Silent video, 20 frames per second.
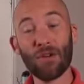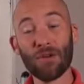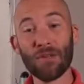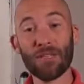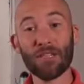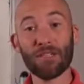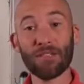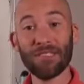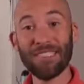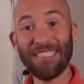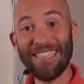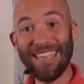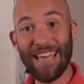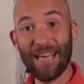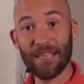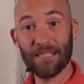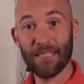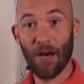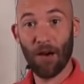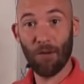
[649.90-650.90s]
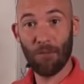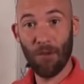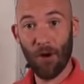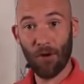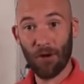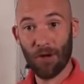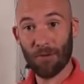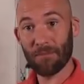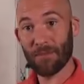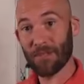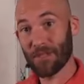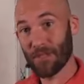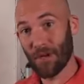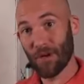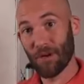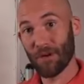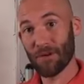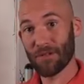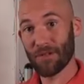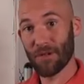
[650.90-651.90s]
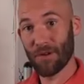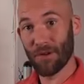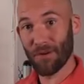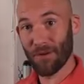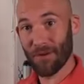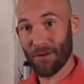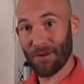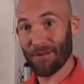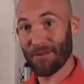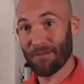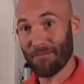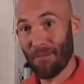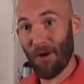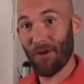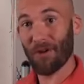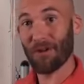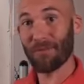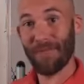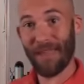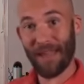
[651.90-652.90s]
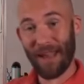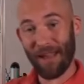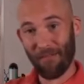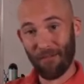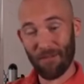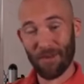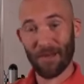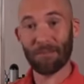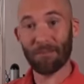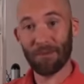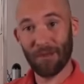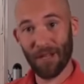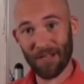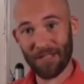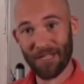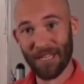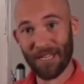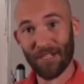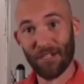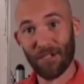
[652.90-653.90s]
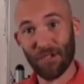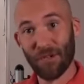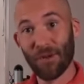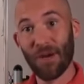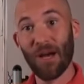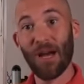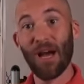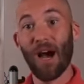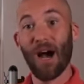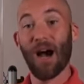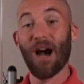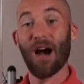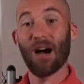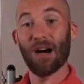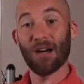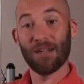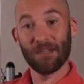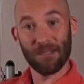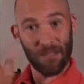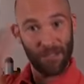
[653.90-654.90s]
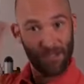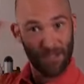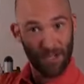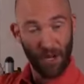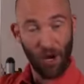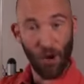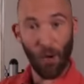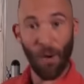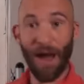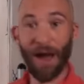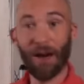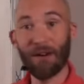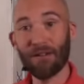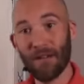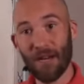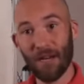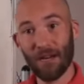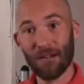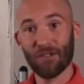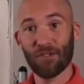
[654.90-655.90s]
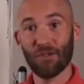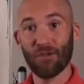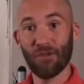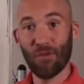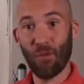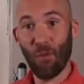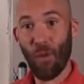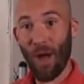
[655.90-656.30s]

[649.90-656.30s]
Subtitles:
your little DSL modem. So the modem that everybody plugs into to go out to the